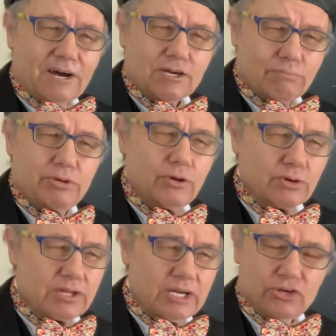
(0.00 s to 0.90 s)

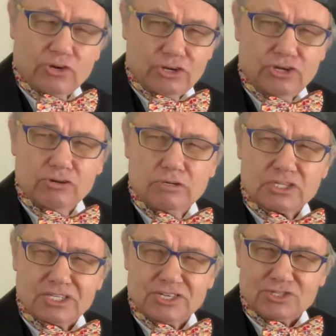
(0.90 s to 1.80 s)
computer that you could use
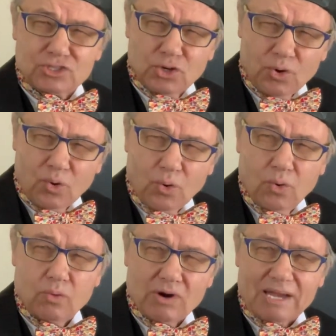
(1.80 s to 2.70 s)
as a
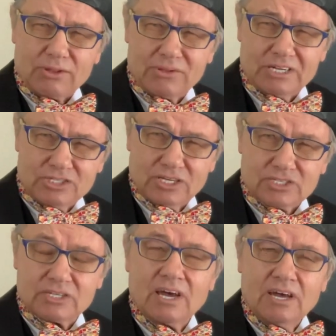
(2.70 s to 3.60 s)
tool rather than
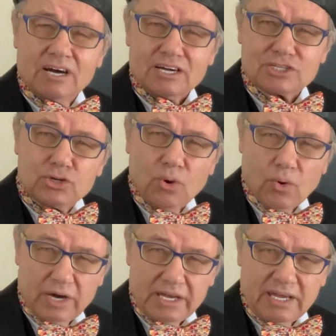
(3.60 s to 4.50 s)
just a
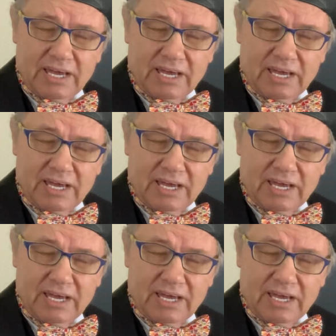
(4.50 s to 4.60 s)
toy.